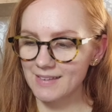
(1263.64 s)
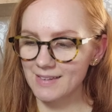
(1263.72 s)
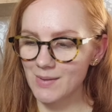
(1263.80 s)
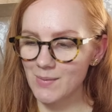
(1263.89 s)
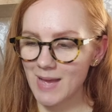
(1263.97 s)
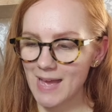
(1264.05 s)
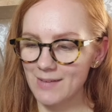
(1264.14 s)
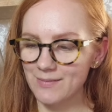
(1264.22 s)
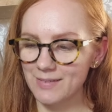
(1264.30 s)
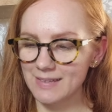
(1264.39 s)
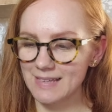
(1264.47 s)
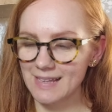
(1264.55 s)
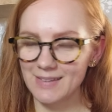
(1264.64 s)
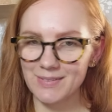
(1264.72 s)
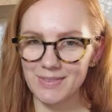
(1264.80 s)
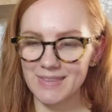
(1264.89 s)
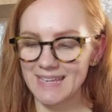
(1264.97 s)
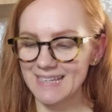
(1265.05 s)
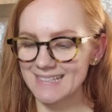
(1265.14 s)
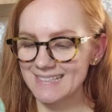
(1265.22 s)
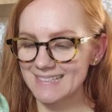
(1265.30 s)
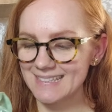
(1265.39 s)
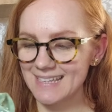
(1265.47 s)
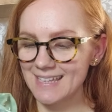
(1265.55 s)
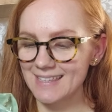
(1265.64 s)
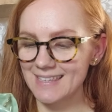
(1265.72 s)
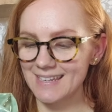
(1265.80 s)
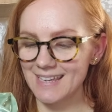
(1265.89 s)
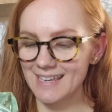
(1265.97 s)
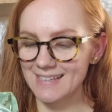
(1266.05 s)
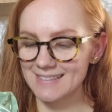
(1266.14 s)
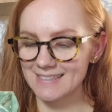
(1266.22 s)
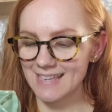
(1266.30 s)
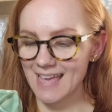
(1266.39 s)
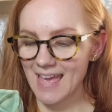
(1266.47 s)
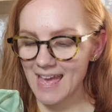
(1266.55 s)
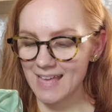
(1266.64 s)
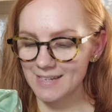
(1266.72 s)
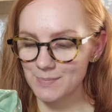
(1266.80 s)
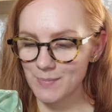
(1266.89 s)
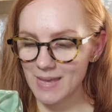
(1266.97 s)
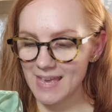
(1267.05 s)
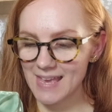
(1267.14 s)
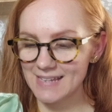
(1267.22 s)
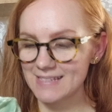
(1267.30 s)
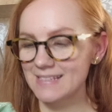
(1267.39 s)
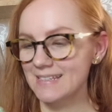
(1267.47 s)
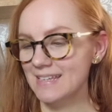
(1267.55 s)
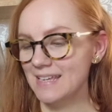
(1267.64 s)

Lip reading: now I have a lot of things that is handmade